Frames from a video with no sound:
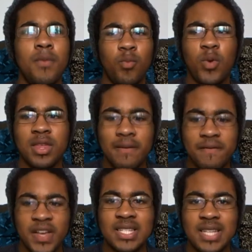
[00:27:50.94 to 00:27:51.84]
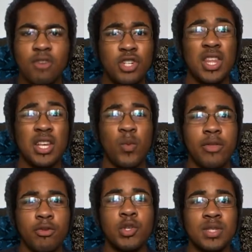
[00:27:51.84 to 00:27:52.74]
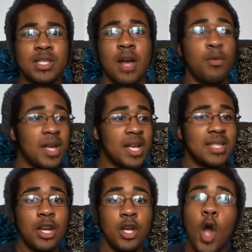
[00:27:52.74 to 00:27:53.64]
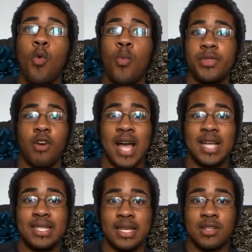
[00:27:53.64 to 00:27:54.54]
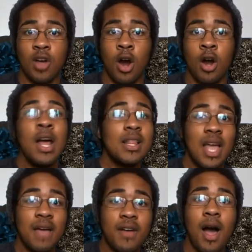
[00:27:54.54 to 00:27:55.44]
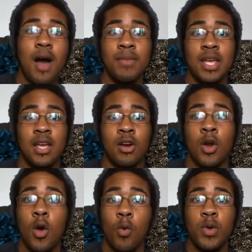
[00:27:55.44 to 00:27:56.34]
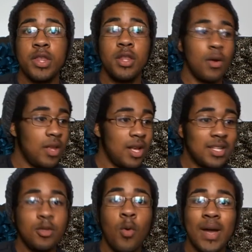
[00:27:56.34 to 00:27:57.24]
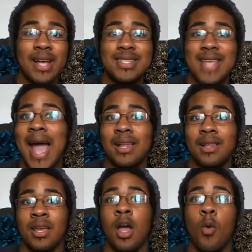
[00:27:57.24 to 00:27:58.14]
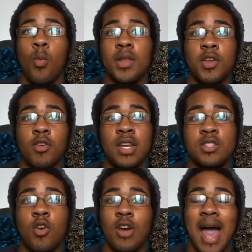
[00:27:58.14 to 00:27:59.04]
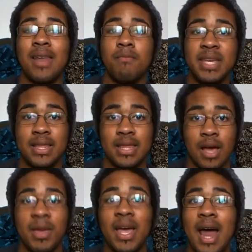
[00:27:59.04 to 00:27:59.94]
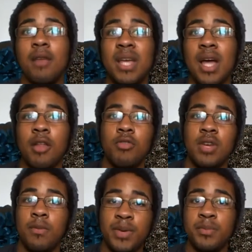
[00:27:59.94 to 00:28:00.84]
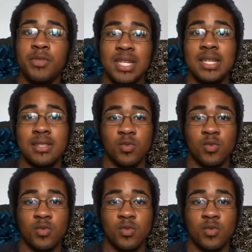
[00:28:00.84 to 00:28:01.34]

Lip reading: with that fixed energy, that's why they're so stubborn, because they know what their ideas are. They have come here with knowing exactly what their needs are and how to meet them and how to meet other people's needs as